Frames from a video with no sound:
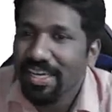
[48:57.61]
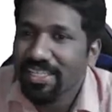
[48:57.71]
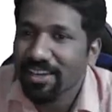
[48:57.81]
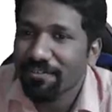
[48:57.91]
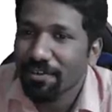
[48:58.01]

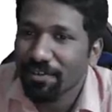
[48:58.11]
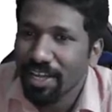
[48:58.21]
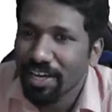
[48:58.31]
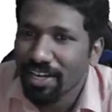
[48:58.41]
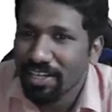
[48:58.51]
It's a
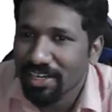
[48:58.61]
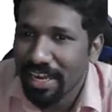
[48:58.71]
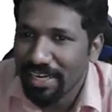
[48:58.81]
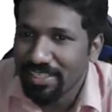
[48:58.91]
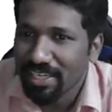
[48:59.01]
15-digit
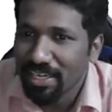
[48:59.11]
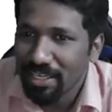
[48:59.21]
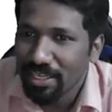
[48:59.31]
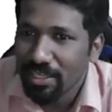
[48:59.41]
answer.